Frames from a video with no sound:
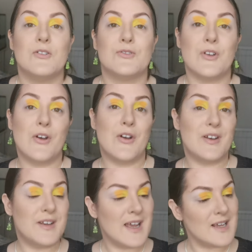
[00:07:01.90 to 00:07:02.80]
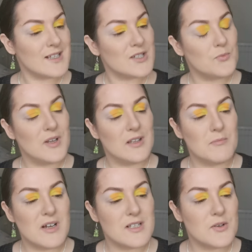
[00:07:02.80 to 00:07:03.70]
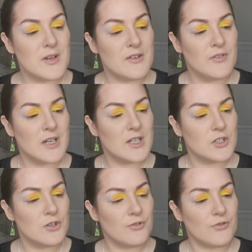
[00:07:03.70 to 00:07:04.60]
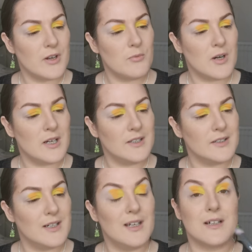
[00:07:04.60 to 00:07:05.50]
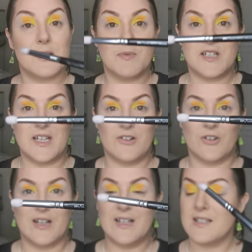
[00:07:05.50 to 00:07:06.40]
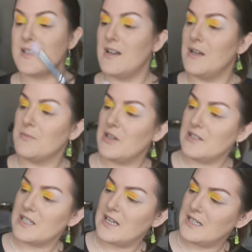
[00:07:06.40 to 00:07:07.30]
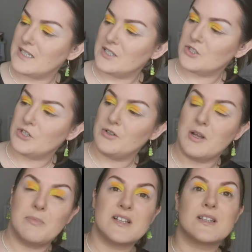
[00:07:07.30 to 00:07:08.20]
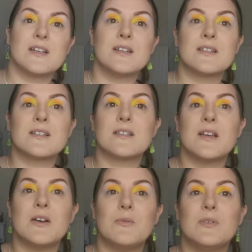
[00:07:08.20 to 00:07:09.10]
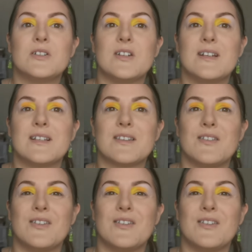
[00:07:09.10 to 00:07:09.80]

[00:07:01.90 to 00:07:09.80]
So next with my Zoeva 231 Luxe Petite Crease, I'm going to head into Hibiscus, which is